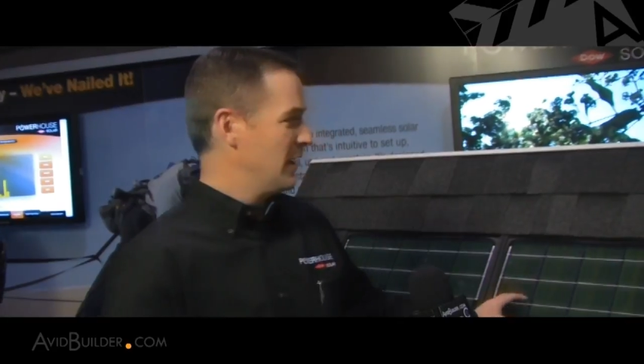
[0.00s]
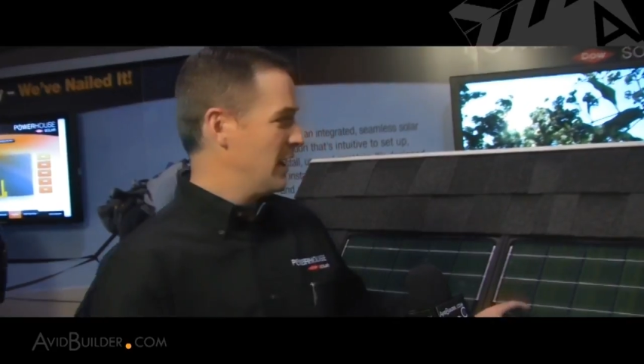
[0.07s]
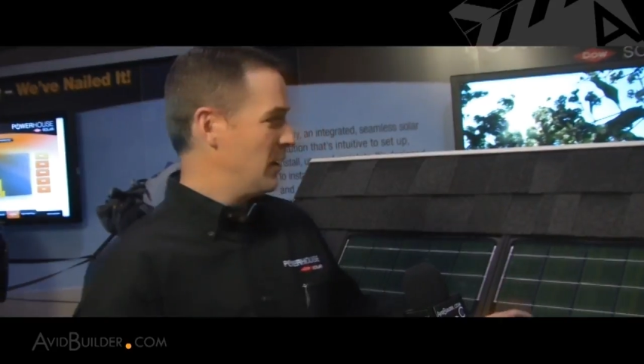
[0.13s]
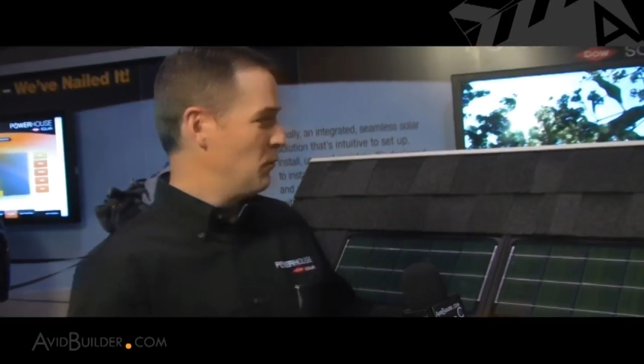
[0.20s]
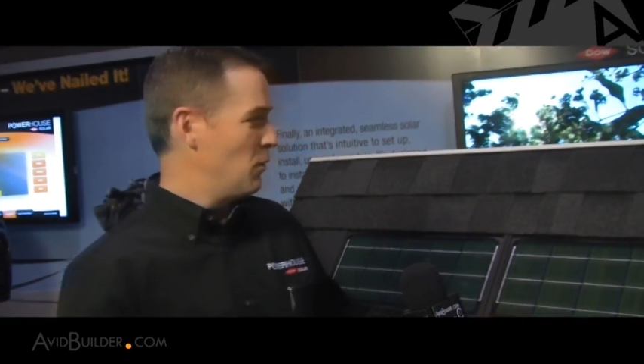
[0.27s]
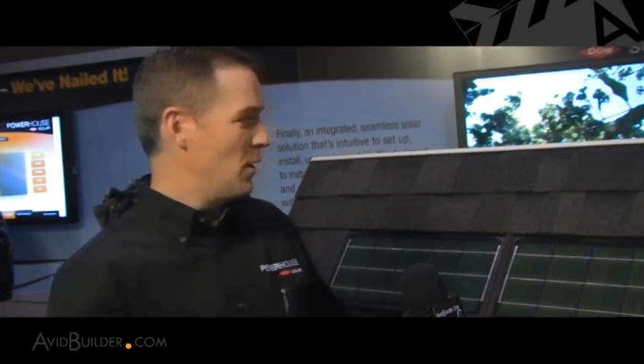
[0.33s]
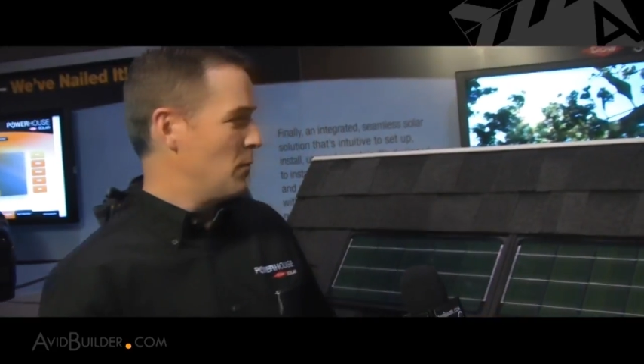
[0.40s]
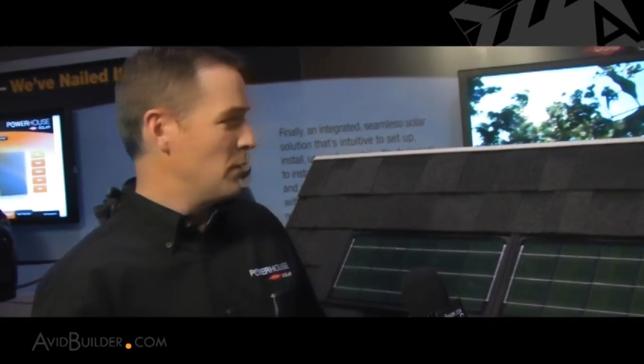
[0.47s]

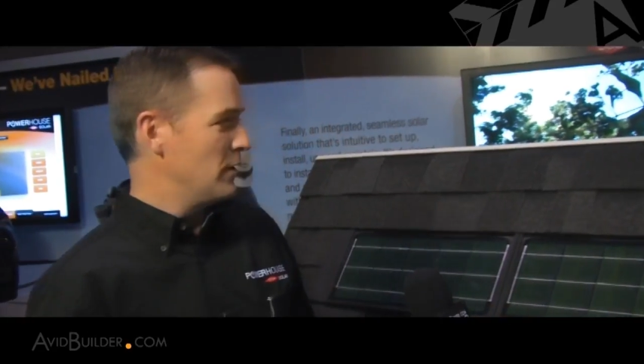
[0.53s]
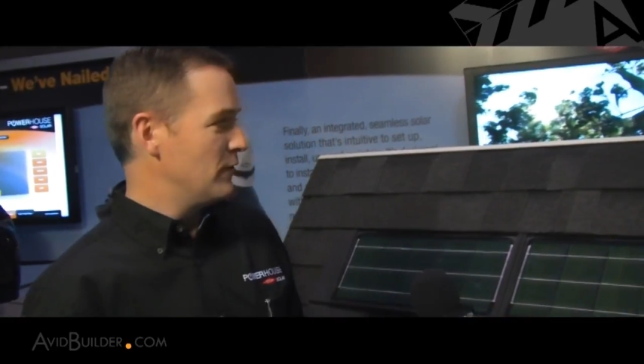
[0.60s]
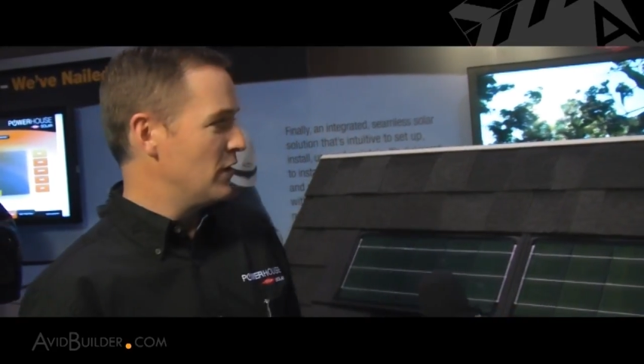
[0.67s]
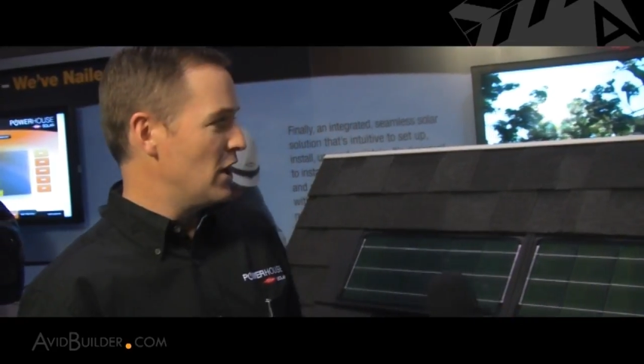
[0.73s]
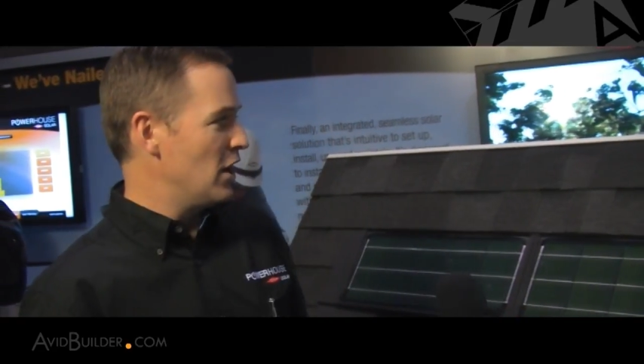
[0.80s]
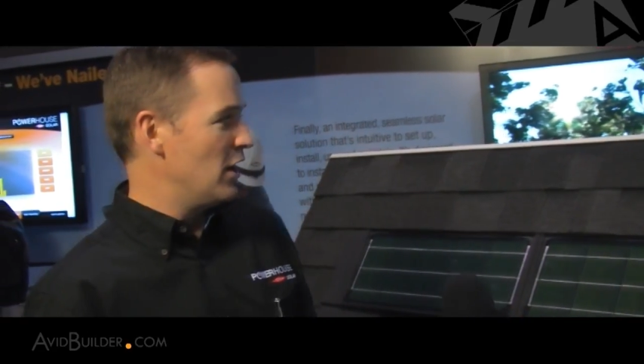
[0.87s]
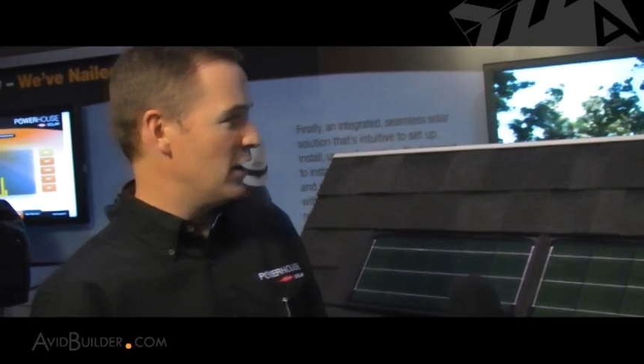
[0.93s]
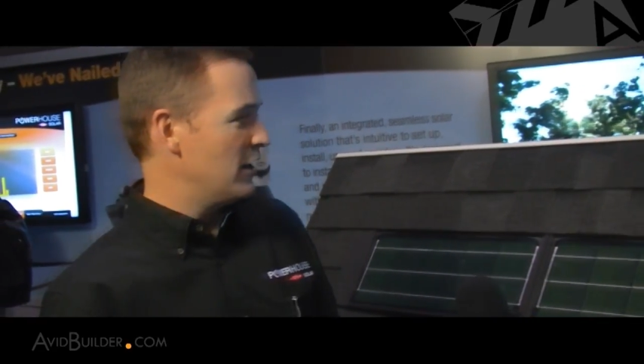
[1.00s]
And what we've
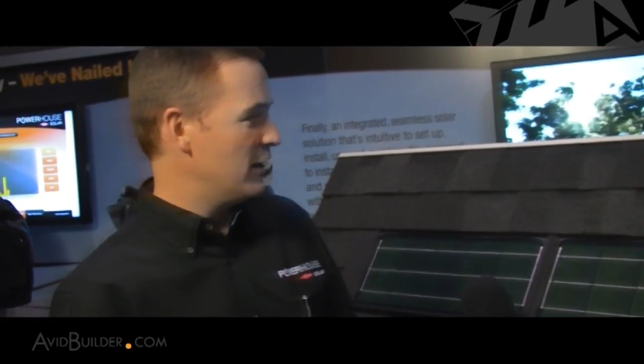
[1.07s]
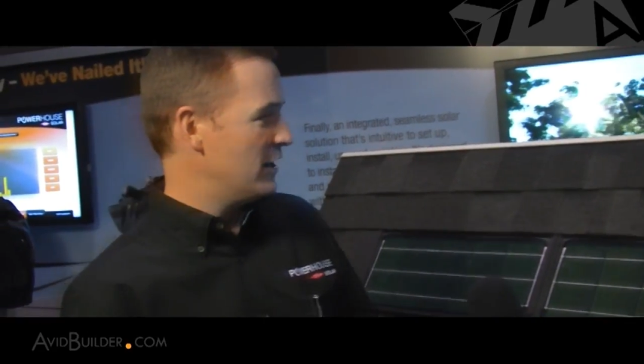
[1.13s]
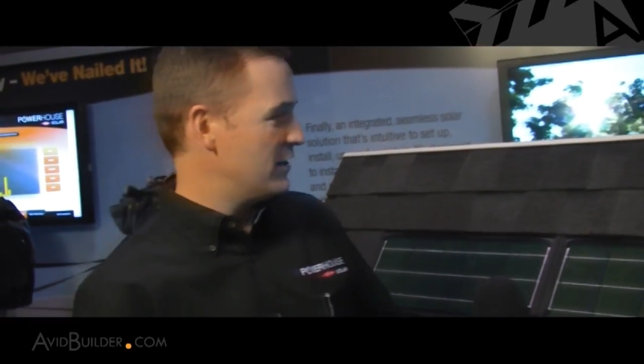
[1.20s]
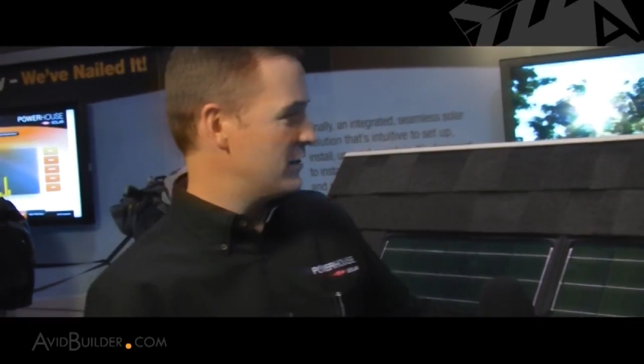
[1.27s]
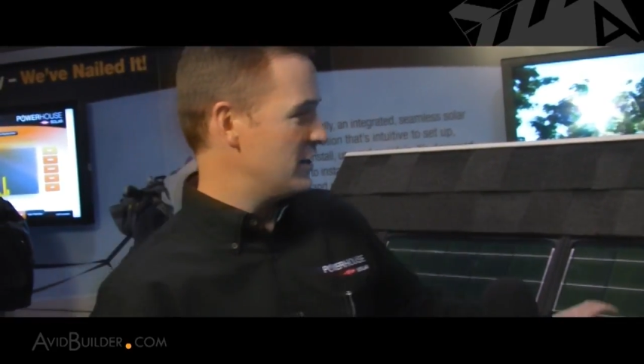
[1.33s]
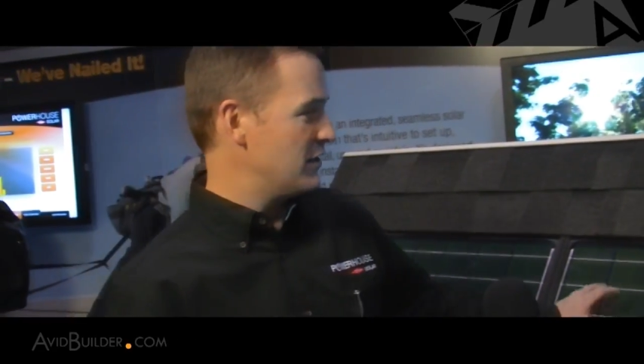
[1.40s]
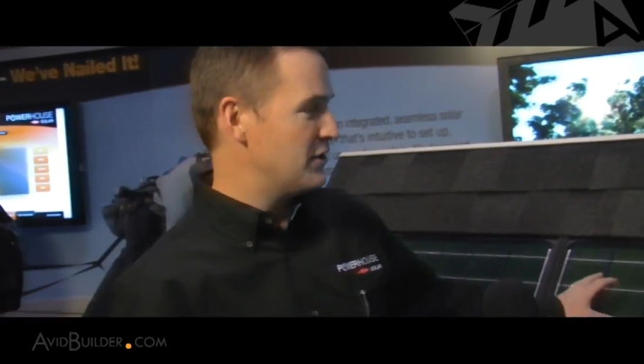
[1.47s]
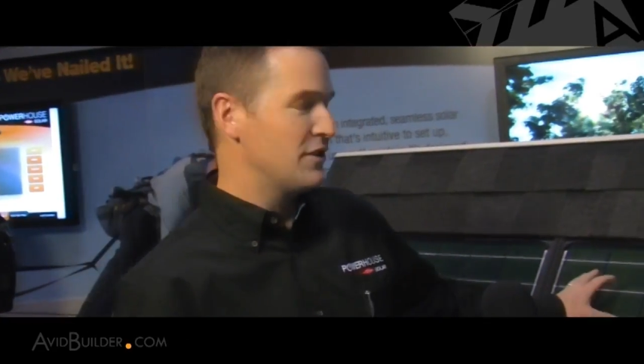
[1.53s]
done
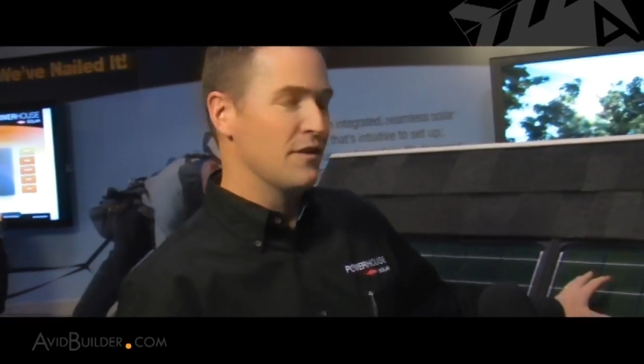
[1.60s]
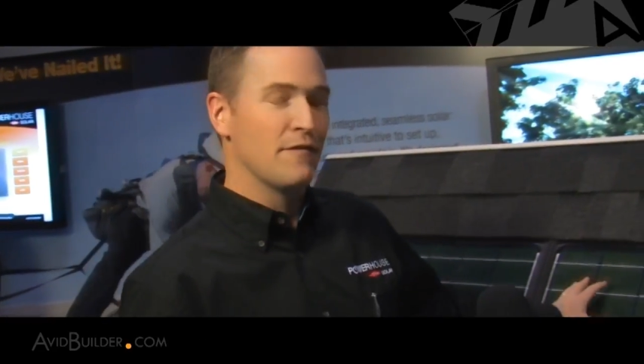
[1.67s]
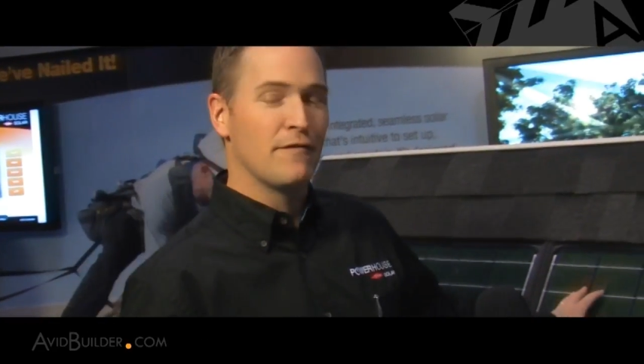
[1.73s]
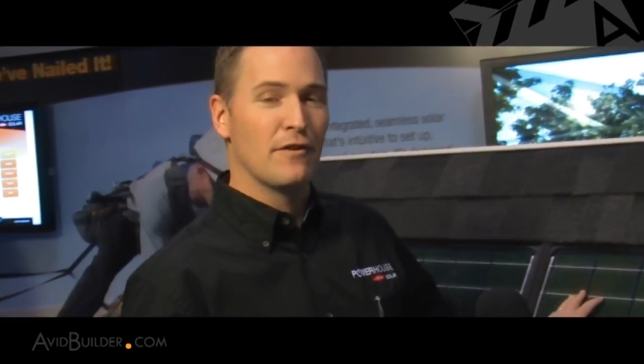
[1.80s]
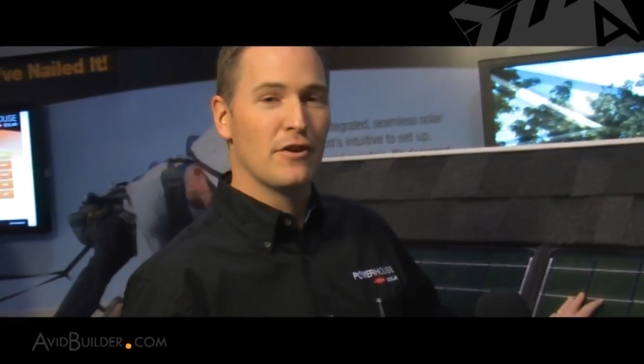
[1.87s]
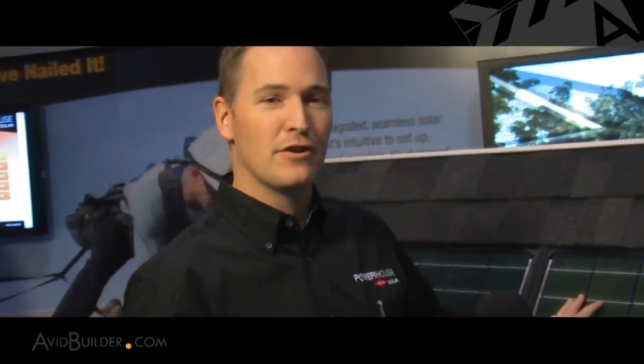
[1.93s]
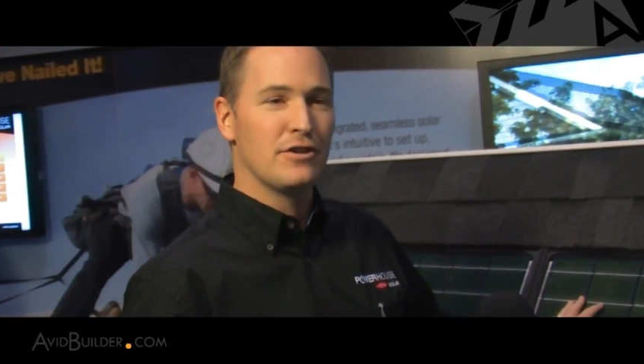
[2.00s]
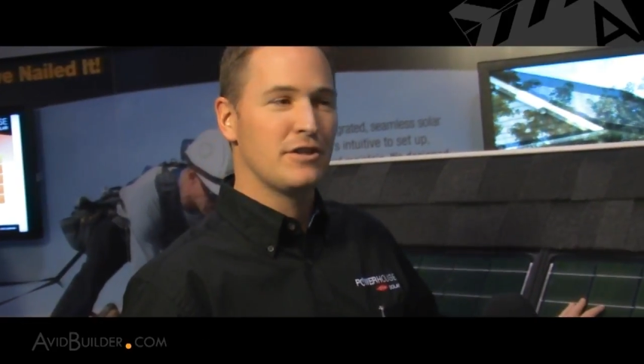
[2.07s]
is it's the
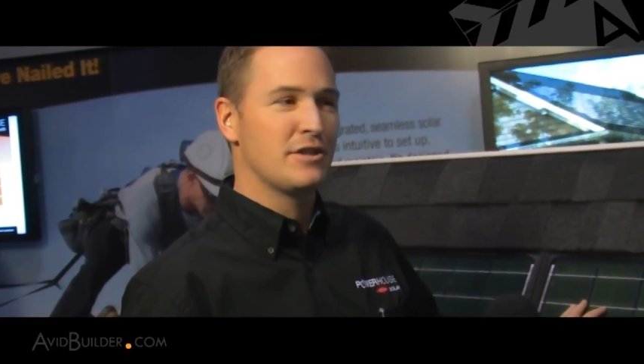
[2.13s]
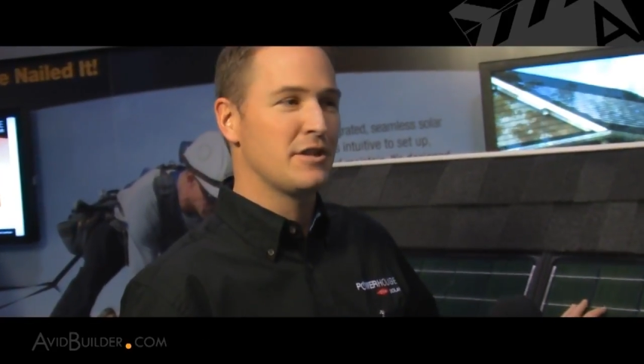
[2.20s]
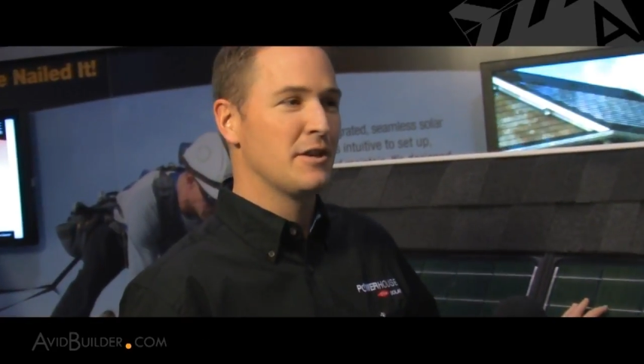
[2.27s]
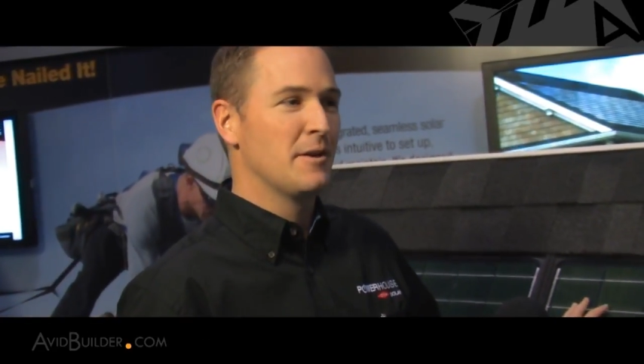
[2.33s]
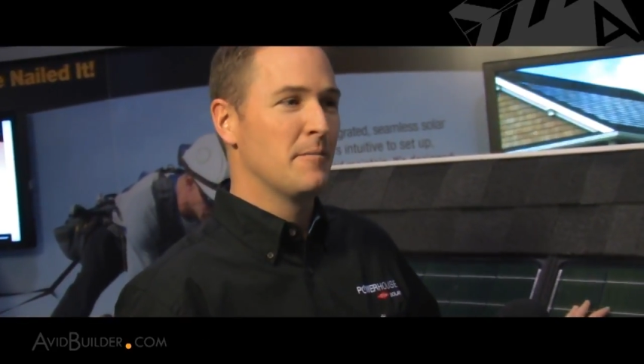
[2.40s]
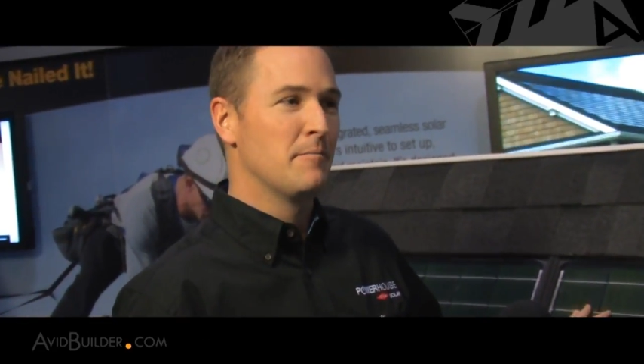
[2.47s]
first